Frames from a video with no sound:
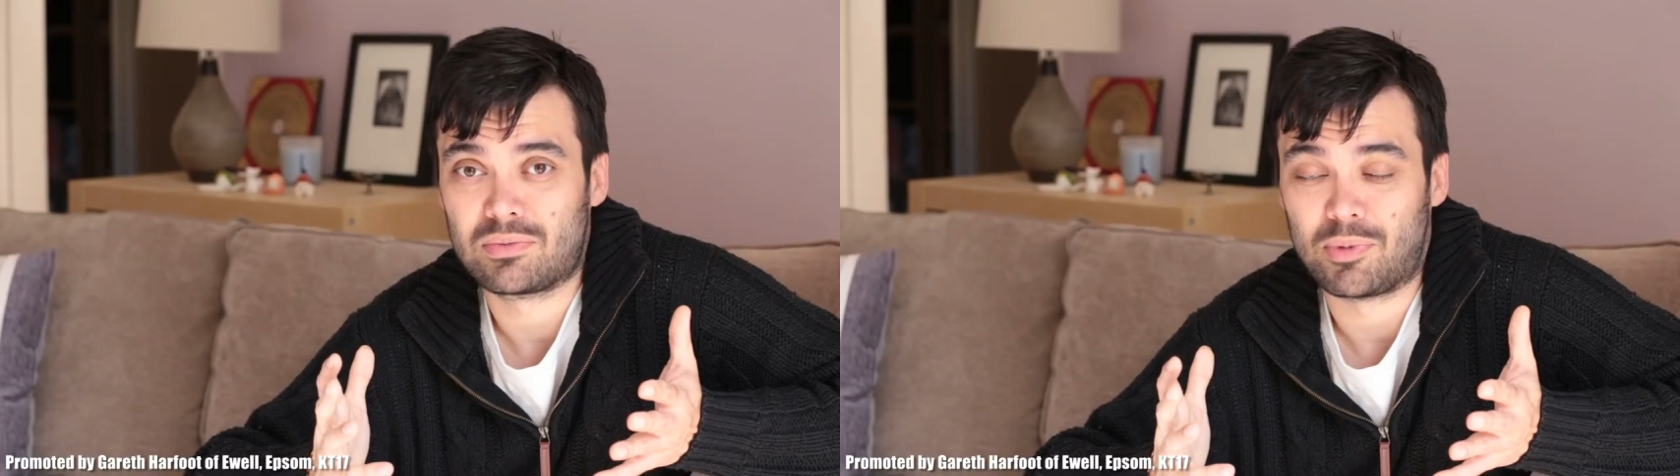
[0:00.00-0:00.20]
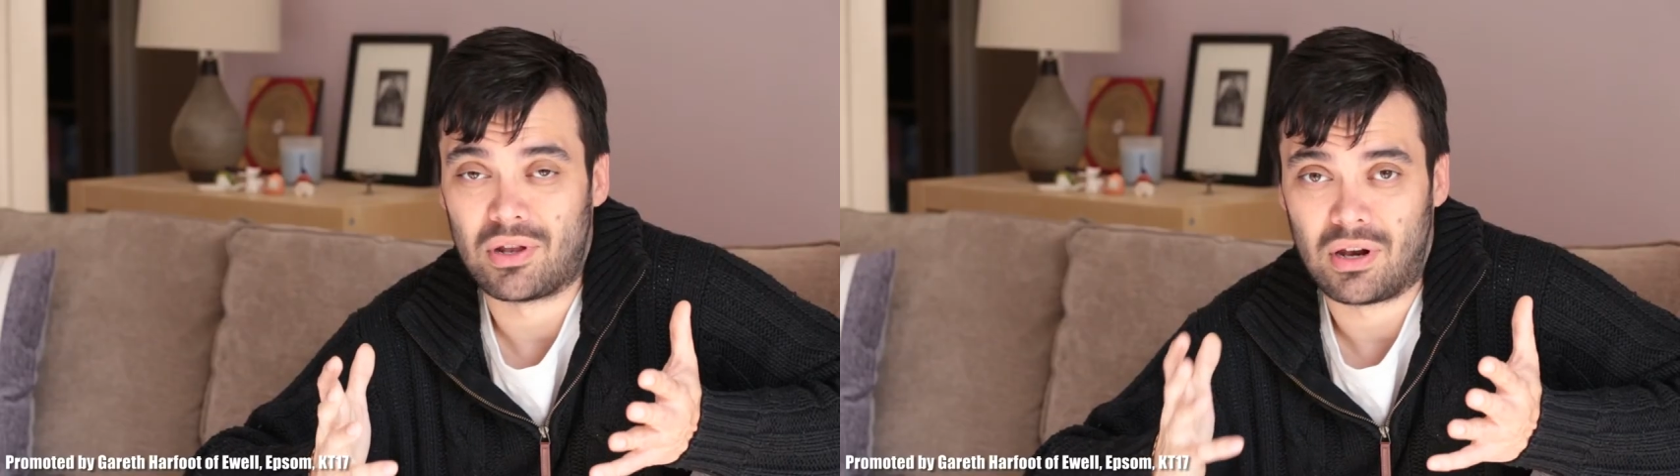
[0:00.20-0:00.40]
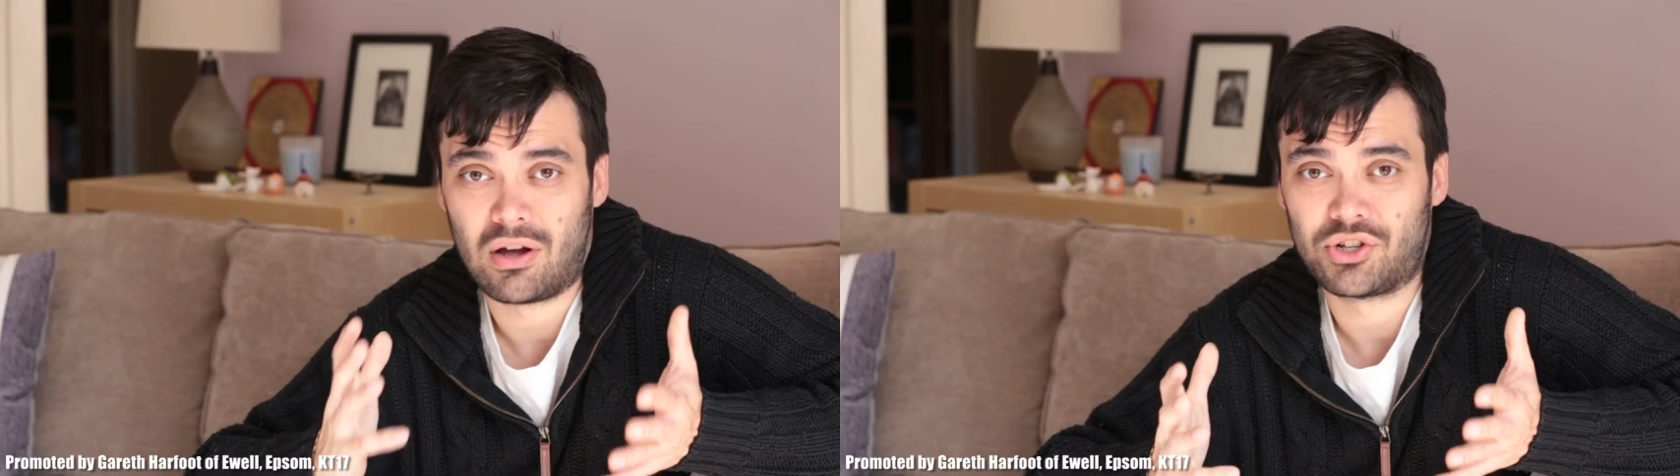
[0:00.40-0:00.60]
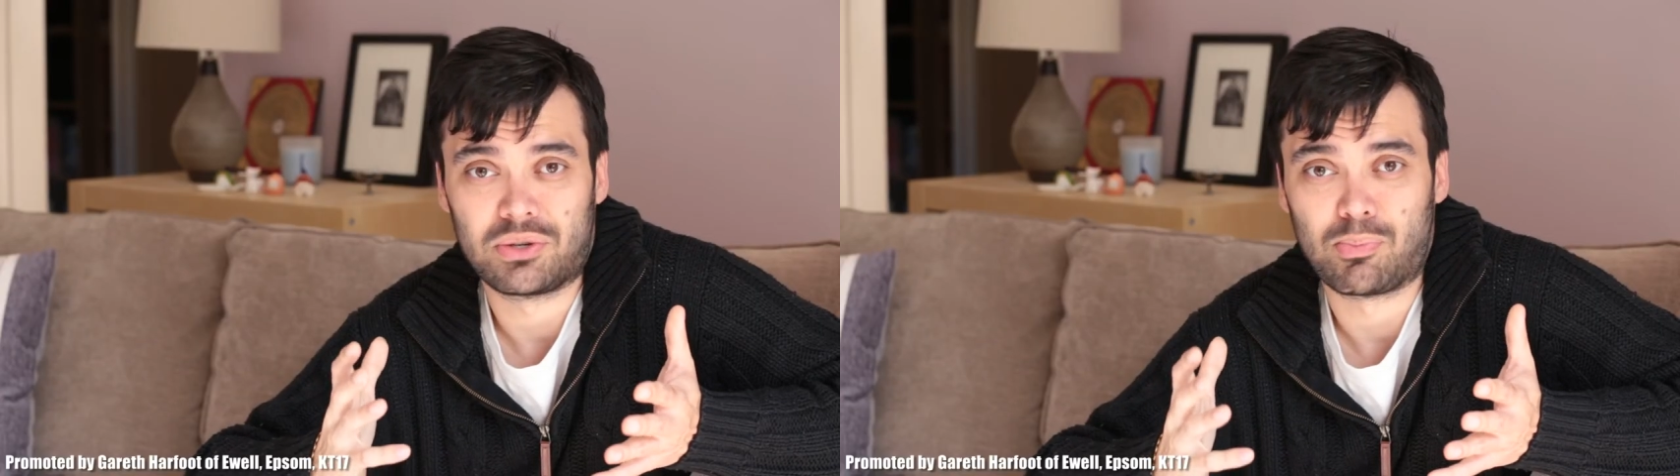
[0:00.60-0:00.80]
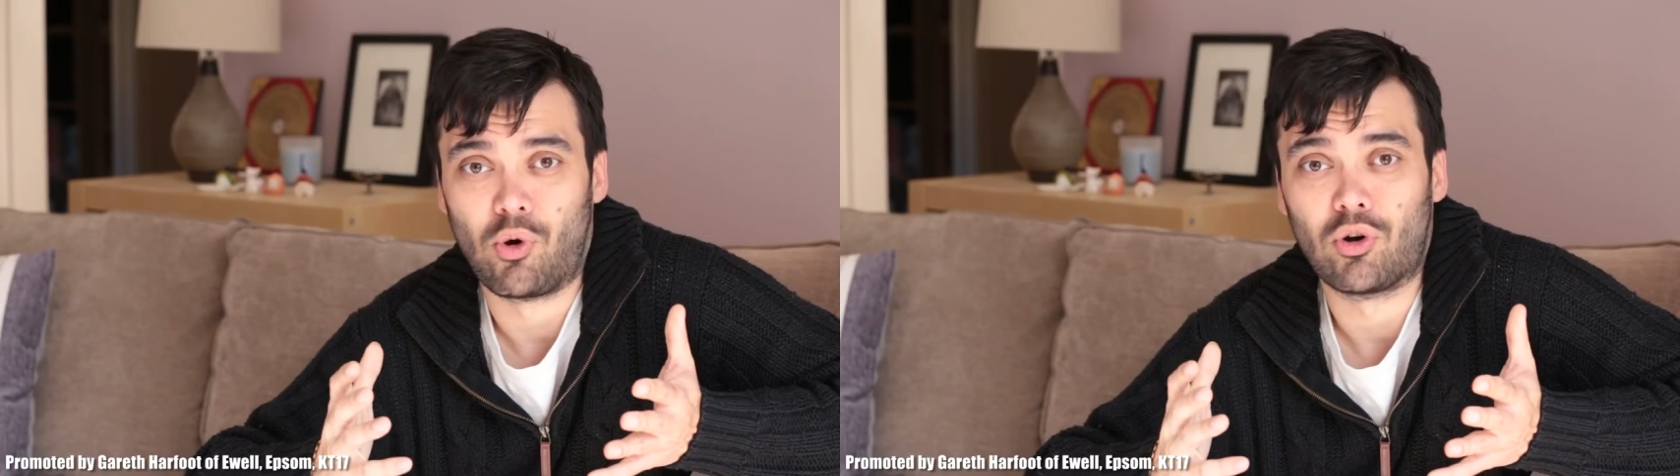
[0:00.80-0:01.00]
but the
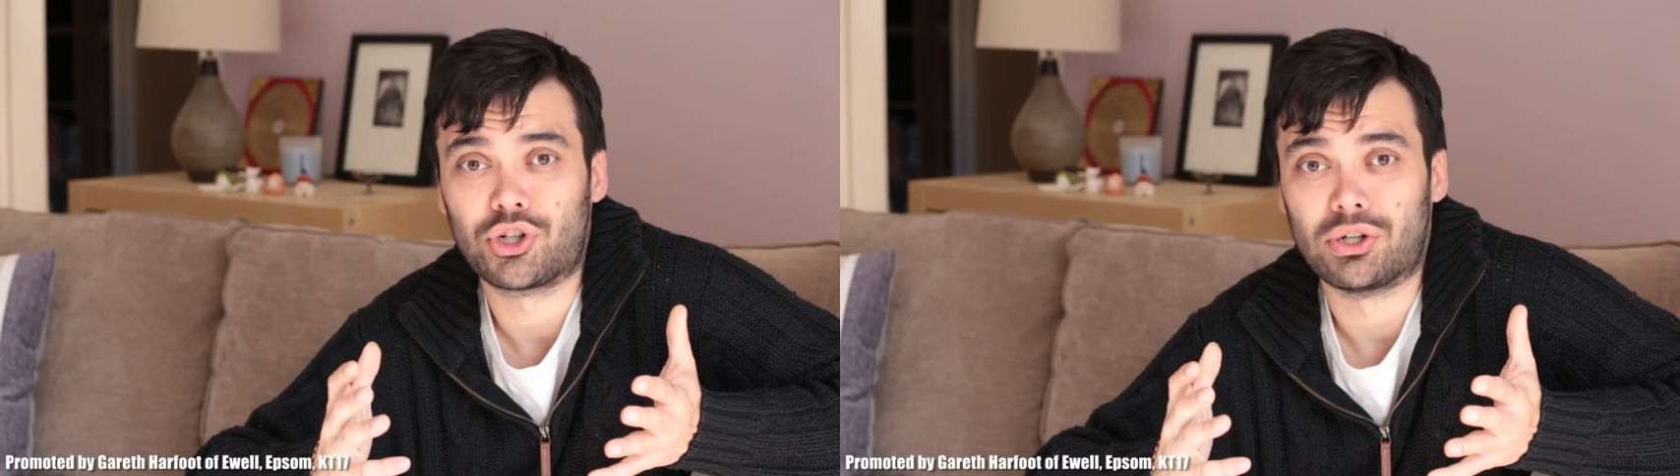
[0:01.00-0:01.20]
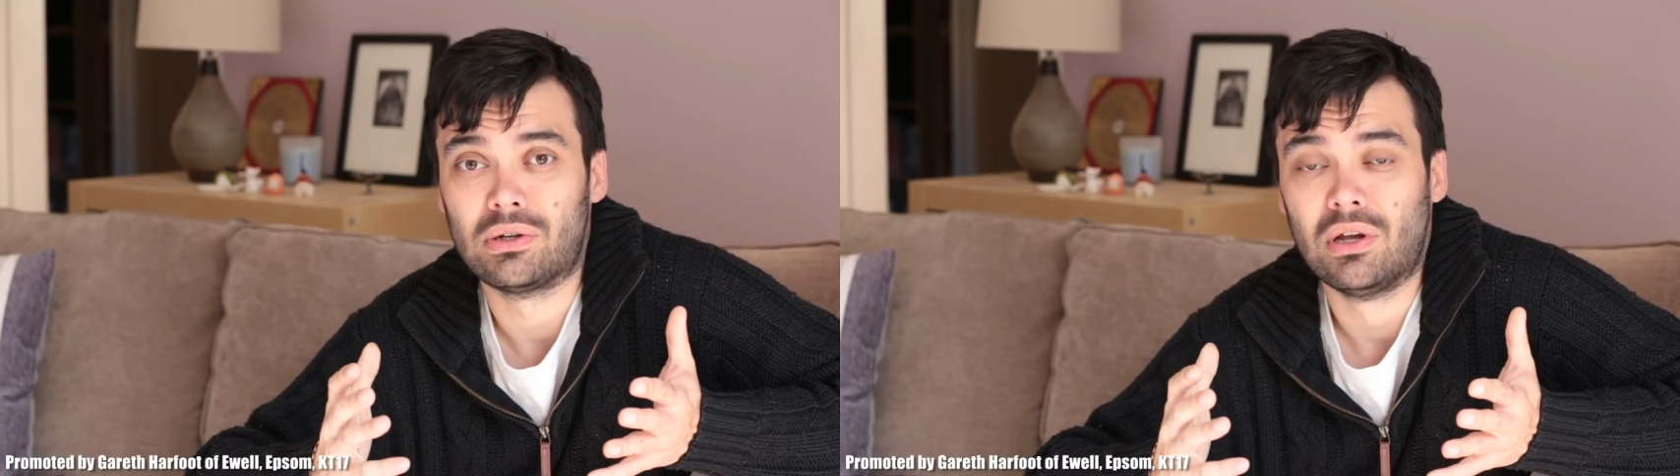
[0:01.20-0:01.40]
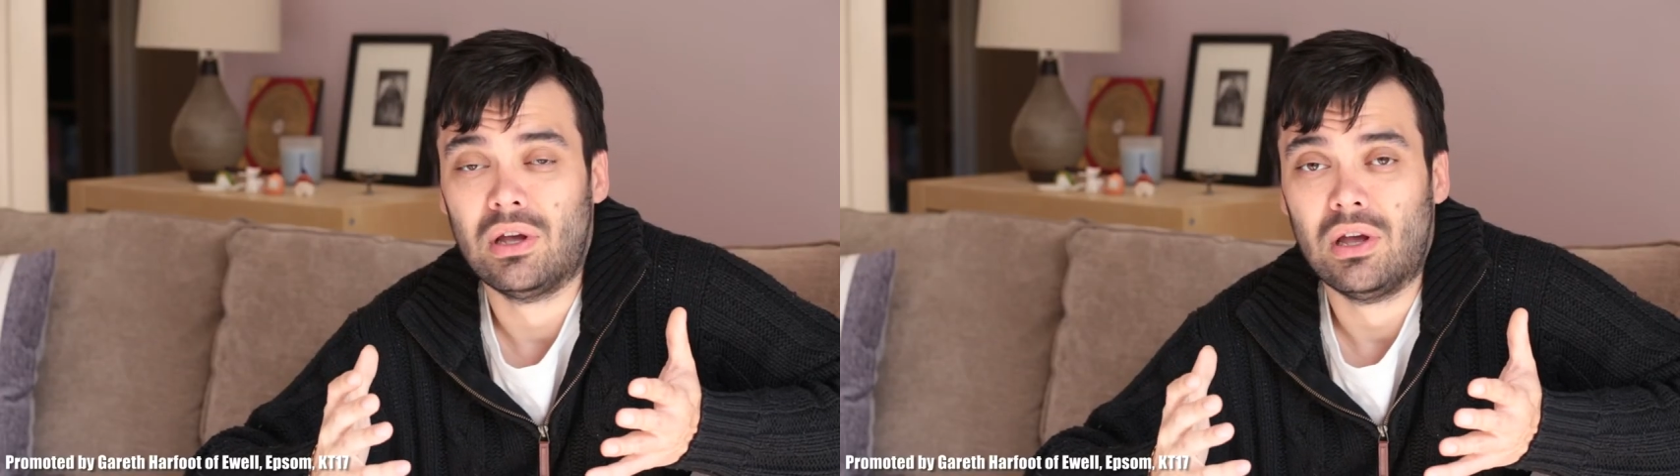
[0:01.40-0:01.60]
largest portion